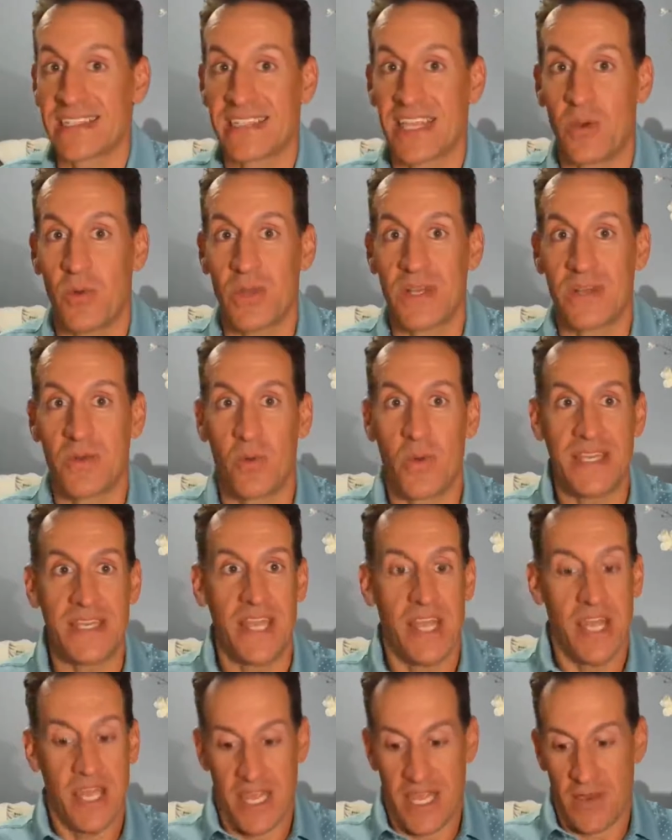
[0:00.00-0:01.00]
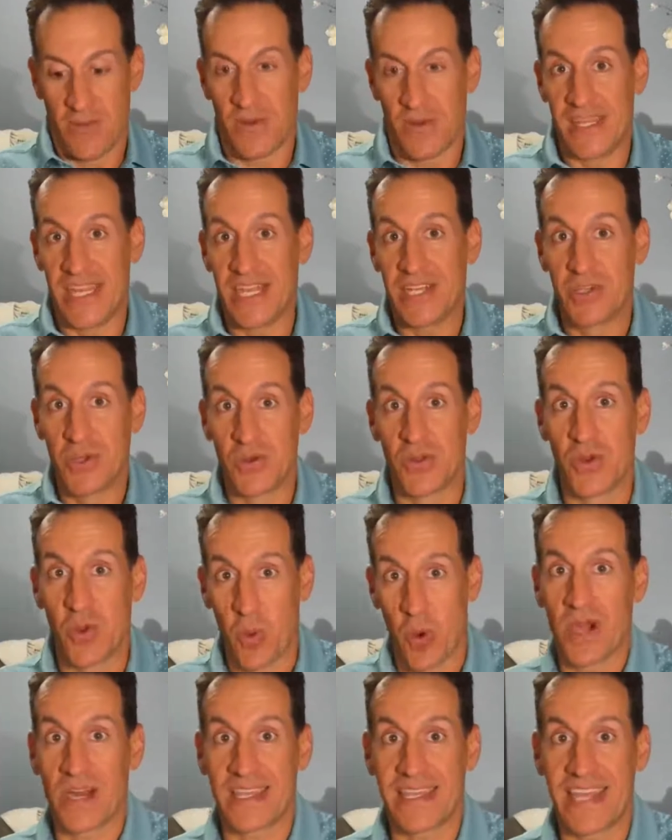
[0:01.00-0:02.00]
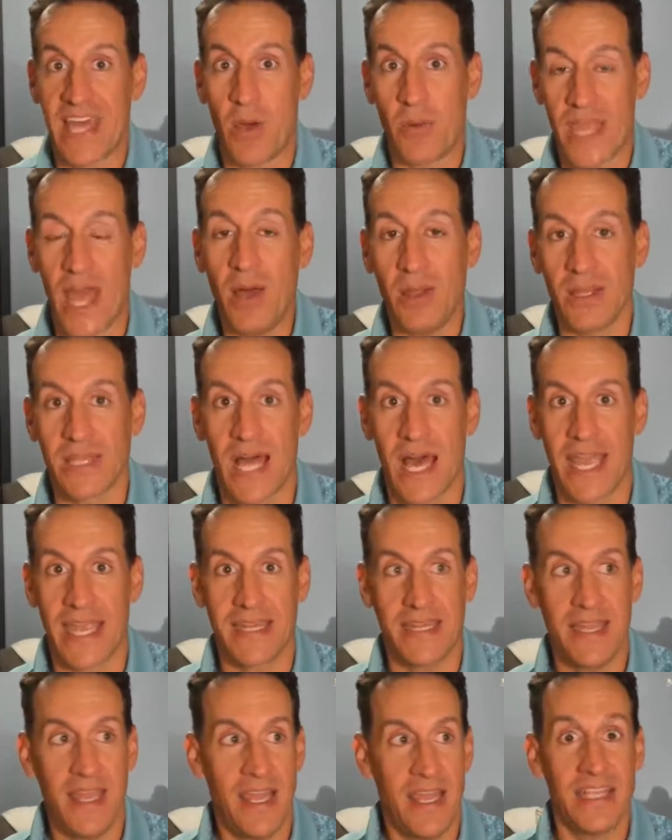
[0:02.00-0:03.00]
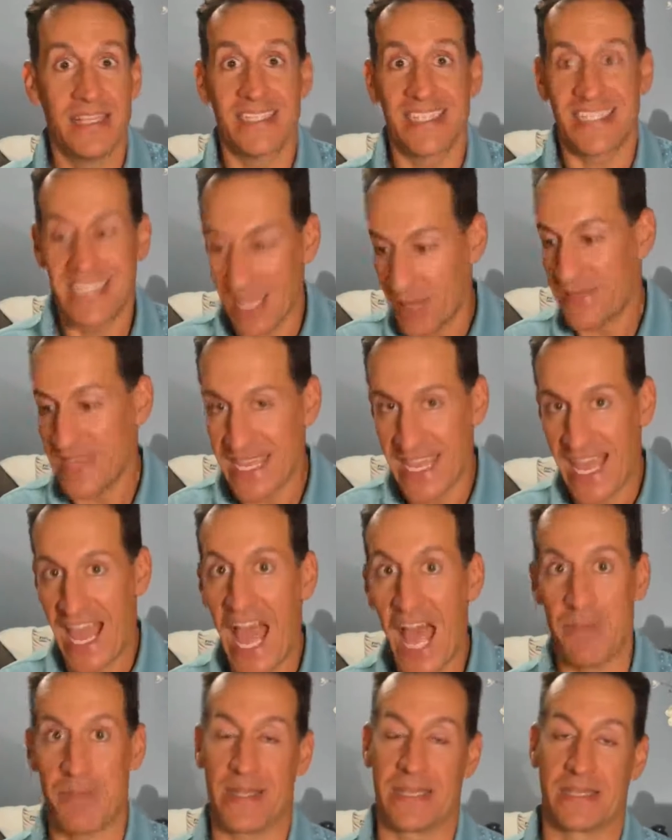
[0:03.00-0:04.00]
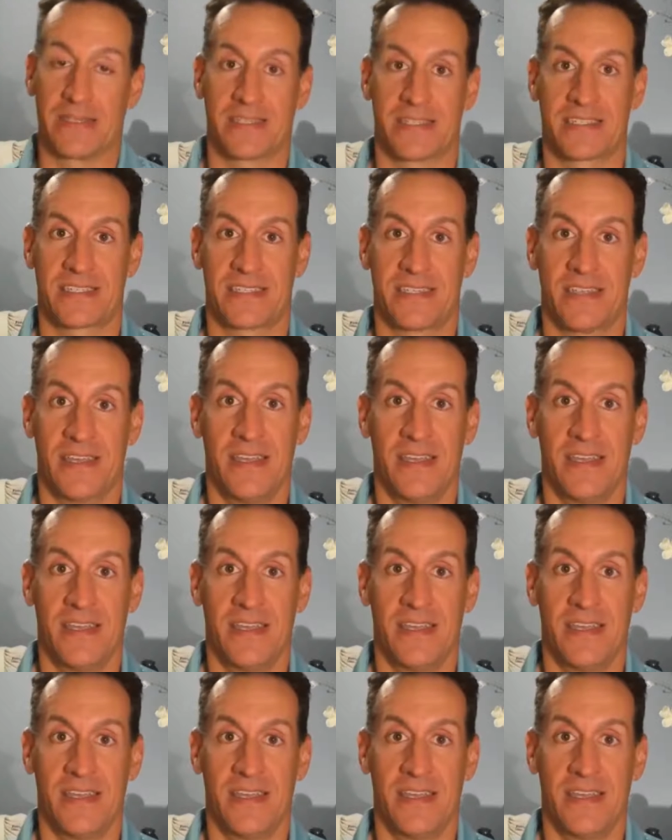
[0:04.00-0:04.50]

Like when when when they do the work that we outline, something happens,